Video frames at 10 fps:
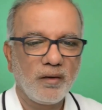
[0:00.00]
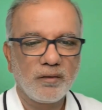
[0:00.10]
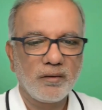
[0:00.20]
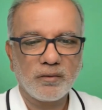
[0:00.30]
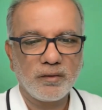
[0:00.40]

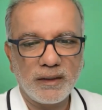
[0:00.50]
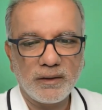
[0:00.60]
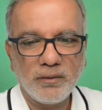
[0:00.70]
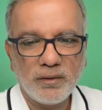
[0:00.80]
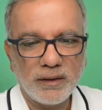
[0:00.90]
So there is
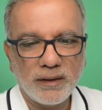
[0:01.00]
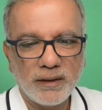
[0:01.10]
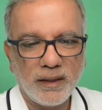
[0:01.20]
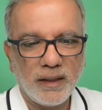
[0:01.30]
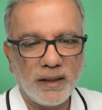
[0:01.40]
no such
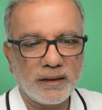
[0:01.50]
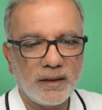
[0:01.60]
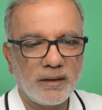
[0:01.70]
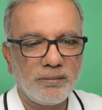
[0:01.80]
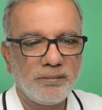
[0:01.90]
thing as a